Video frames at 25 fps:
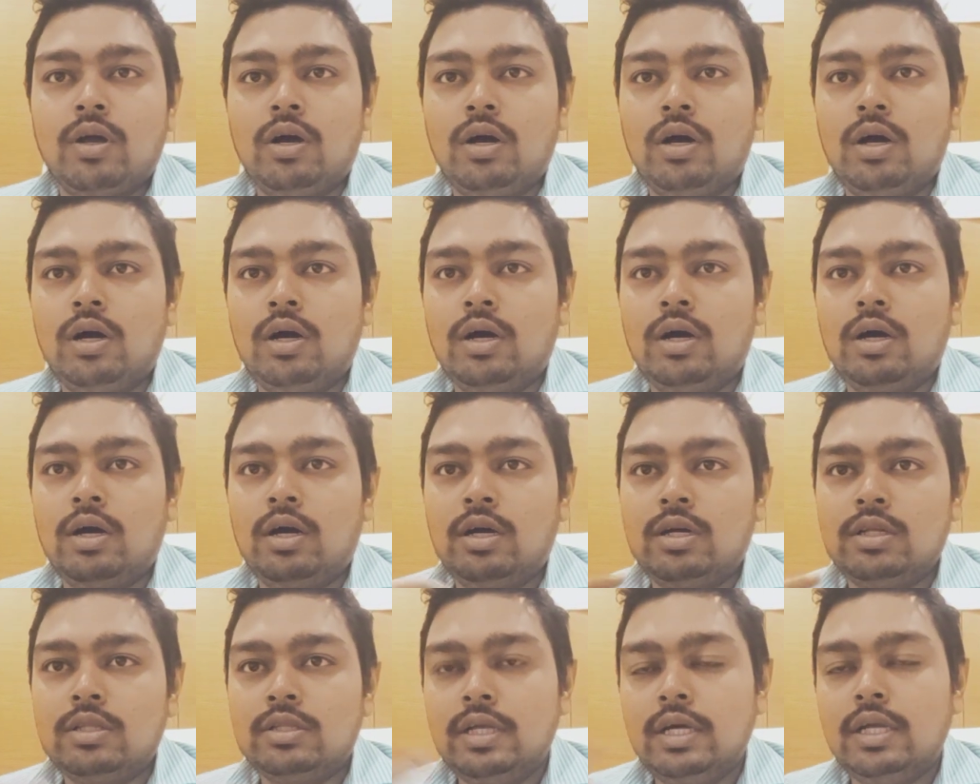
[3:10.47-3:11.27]

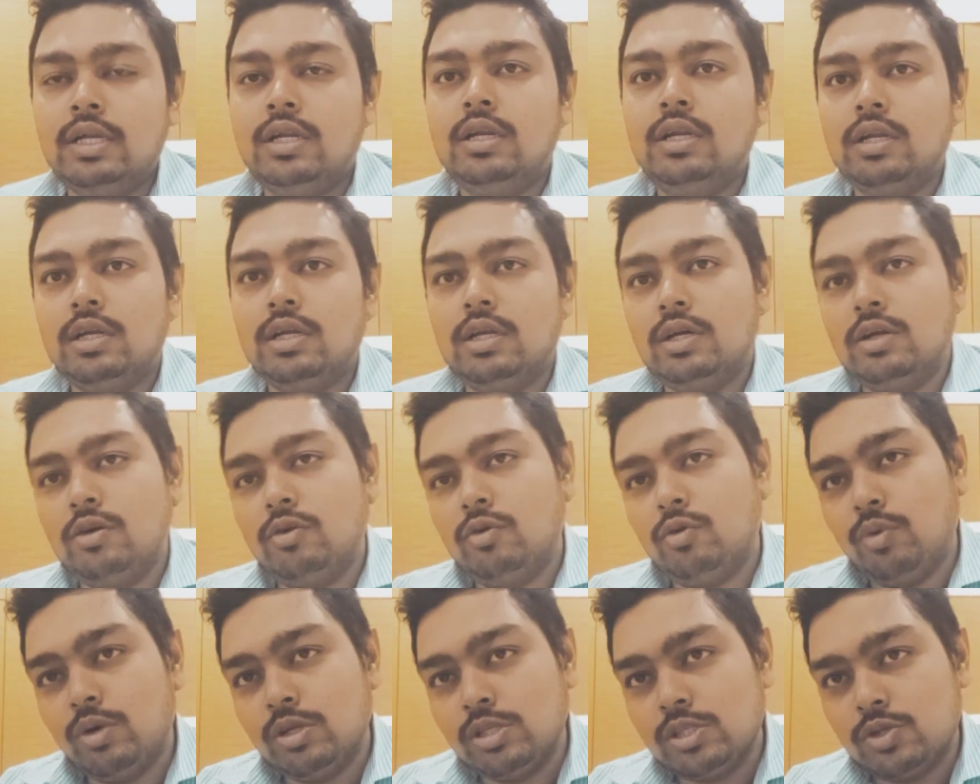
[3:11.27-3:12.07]
Then
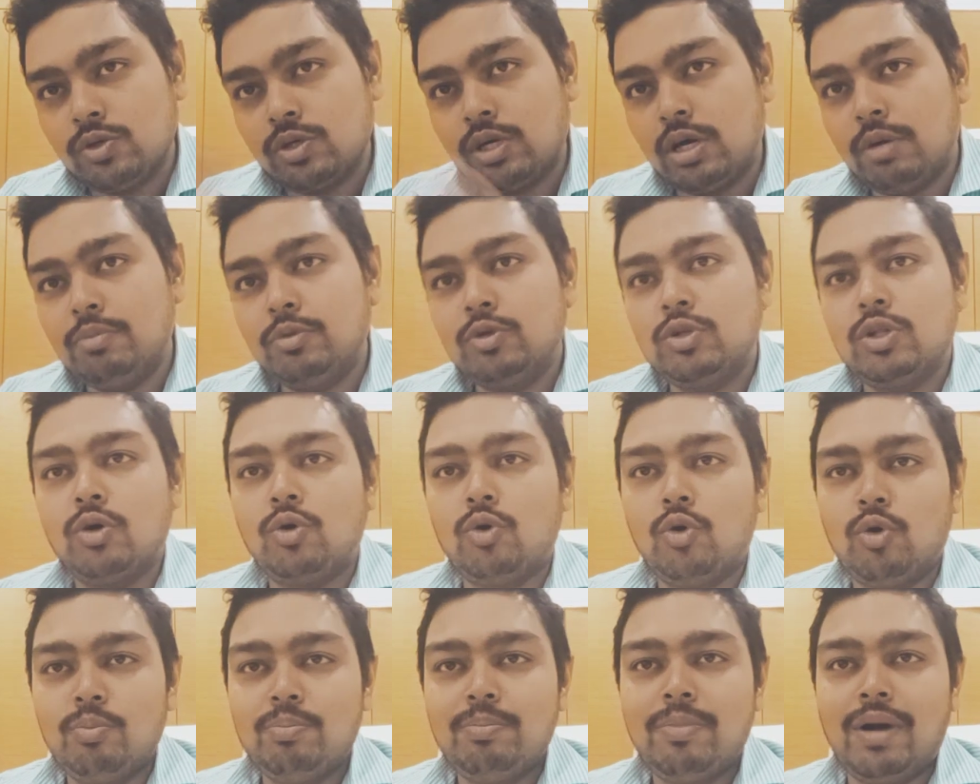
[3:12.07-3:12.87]
once you come to the
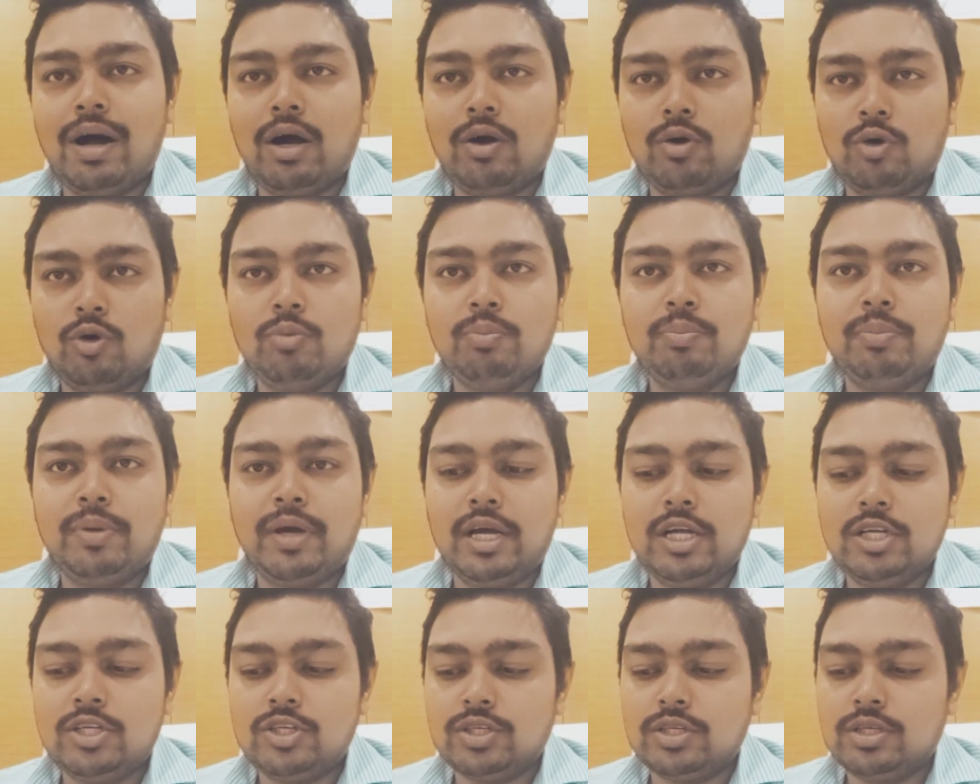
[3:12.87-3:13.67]
home
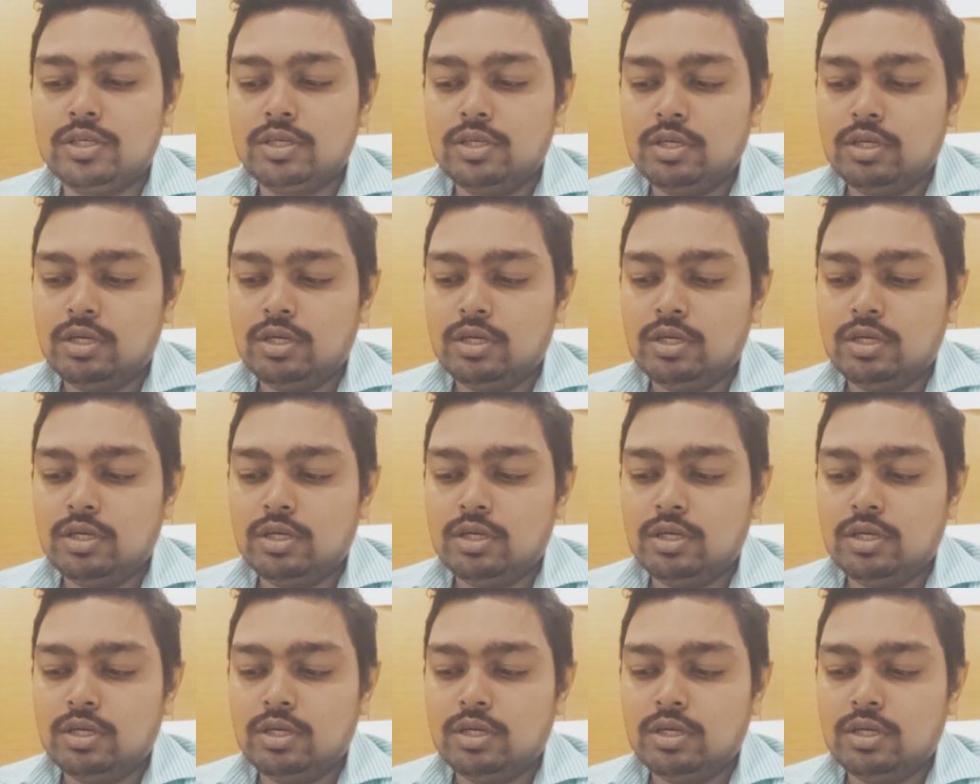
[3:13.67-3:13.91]
page,